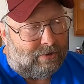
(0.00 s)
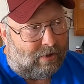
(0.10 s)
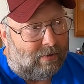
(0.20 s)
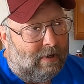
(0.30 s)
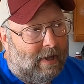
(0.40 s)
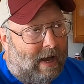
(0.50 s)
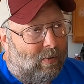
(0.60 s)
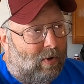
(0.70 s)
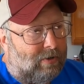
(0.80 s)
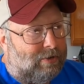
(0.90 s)
So
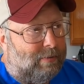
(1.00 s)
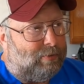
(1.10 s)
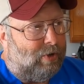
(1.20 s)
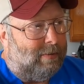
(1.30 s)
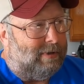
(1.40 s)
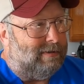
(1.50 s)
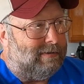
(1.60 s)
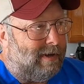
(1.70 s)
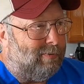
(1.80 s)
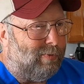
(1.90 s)
I walked up to him
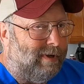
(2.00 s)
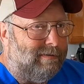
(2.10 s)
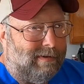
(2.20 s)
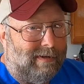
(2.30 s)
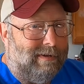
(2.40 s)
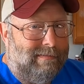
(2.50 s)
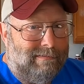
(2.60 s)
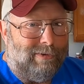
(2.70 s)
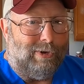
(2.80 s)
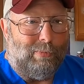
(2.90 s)
and I was waiting until he
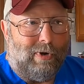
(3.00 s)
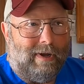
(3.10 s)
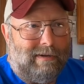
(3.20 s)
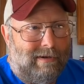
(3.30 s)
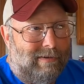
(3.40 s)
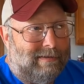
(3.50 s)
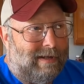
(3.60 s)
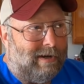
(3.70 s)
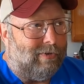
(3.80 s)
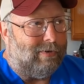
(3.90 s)
took a break, you know, he's
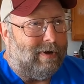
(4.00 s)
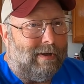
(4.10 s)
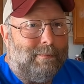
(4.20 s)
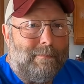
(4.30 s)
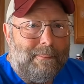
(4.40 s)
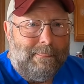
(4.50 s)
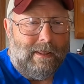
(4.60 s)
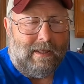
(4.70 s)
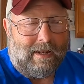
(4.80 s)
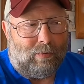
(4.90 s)
down on the ground.
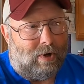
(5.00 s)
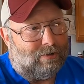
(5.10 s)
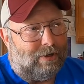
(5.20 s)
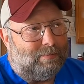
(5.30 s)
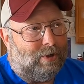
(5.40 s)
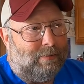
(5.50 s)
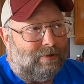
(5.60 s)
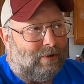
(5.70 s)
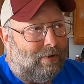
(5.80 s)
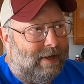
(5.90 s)
And I walked up to him
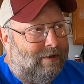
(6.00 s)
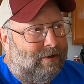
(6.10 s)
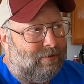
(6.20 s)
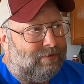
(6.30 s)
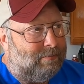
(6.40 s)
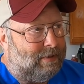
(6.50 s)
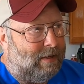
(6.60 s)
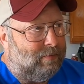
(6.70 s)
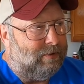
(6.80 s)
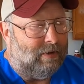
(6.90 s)
and told him, hey, you know,
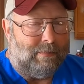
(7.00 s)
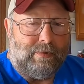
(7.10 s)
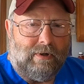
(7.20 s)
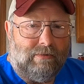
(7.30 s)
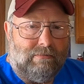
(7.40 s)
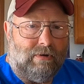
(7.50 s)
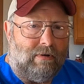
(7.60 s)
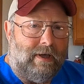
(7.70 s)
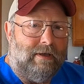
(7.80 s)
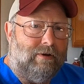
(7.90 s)
sometime when you're up there, you
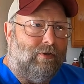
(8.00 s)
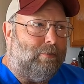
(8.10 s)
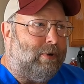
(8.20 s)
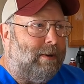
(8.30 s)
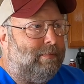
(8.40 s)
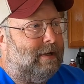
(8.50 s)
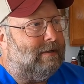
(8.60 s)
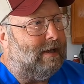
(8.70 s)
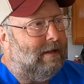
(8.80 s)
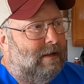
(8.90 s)
know, hanging it on the prop
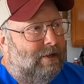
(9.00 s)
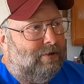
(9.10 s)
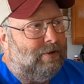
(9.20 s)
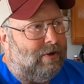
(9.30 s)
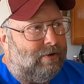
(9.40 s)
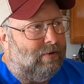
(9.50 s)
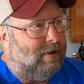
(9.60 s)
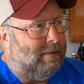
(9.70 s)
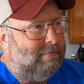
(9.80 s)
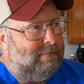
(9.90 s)
like that, you ought to
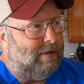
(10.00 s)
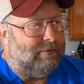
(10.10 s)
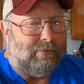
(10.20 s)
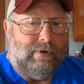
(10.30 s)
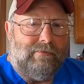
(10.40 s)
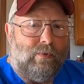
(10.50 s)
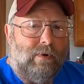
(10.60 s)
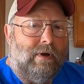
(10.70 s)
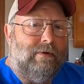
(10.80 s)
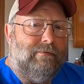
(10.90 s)
go up, you know, three or
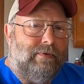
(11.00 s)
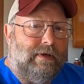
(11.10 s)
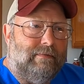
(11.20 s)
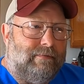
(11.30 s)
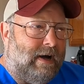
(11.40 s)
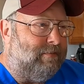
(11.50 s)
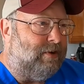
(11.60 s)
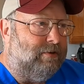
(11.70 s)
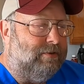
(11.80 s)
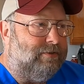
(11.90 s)
four hundred feet,
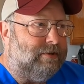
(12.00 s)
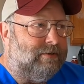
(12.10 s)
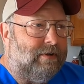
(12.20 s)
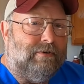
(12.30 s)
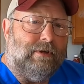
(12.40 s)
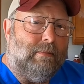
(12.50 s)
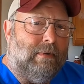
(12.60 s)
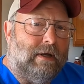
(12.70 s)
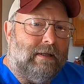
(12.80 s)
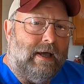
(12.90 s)
500, 600,
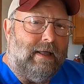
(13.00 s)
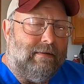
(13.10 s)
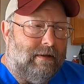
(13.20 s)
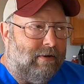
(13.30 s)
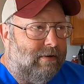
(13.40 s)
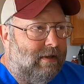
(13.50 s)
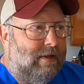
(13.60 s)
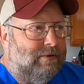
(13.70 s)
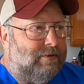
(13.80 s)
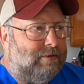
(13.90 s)
something like that, you know,
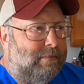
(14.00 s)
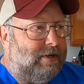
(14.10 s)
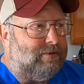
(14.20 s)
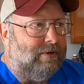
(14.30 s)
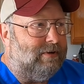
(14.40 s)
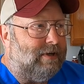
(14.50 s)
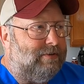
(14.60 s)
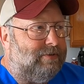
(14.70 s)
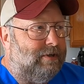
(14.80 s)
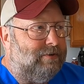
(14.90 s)
just to make sure in
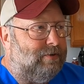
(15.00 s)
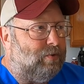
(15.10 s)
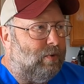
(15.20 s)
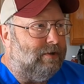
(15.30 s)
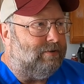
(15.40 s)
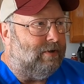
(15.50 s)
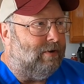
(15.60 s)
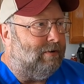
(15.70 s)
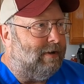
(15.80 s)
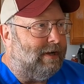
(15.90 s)
case the engine quits, you
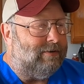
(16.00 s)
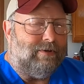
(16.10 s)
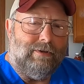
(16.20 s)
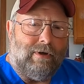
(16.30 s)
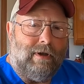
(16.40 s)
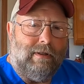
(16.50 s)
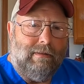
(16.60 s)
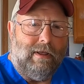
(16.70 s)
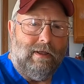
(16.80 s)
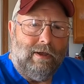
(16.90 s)
know. And I guess he thought
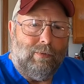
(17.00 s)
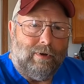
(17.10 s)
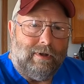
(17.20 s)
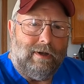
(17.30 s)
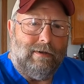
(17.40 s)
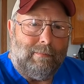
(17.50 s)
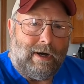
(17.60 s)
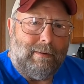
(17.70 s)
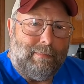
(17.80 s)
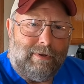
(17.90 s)
it, it wasn't any of
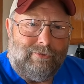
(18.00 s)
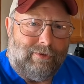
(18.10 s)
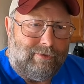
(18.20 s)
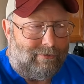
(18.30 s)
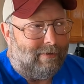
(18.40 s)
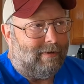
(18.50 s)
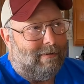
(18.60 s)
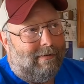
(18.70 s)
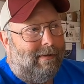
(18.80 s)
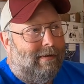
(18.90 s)
my business
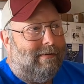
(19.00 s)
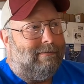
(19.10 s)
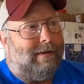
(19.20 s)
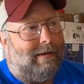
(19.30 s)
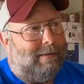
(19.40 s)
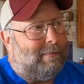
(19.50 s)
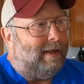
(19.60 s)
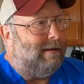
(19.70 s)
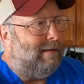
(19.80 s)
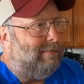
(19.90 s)
to tell him
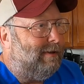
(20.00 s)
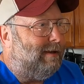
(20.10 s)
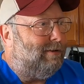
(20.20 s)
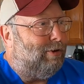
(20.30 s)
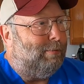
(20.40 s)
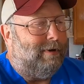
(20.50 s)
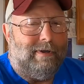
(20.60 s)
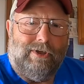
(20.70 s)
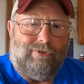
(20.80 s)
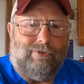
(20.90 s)
that. And I think he told me
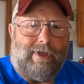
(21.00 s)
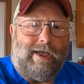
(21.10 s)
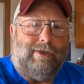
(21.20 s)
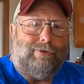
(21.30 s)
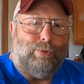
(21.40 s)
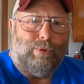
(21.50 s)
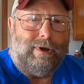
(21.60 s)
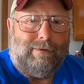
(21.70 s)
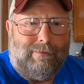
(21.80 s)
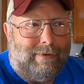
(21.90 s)
to kiss his ass or
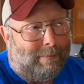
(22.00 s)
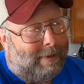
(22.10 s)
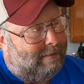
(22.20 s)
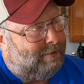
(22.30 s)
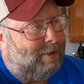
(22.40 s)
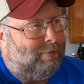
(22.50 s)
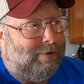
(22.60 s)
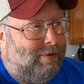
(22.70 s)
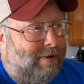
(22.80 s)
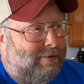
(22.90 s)
whatever. And I'm like, you know,
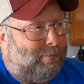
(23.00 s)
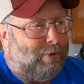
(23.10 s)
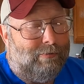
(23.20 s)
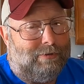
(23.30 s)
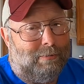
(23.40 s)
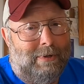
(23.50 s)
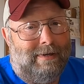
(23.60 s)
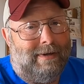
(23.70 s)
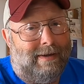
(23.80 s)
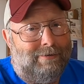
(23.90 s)
you don't have to prove it to
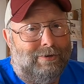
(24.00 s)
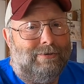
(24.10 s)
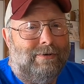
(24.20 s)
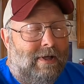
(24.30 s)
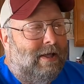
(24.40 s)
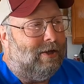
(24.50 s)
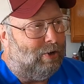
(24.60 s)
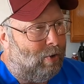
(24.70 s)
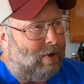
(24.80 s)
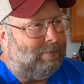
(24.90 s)
me. I just
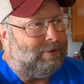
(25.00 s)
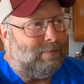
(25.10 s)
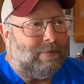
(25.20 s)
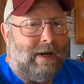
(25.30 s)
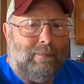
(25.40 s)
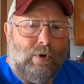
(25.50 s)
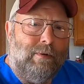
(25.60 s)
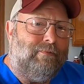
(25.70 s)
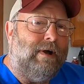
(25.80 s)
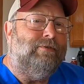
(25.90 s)
go up sometime,
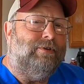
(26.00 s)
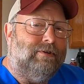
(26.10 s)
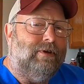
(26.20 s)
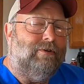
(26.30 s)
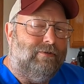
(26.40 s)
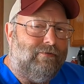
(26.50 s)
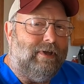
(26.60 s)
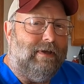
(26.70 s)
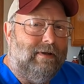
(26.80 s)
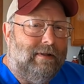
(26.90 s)
go up five or 600
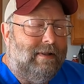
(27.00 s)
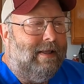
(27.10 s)
feet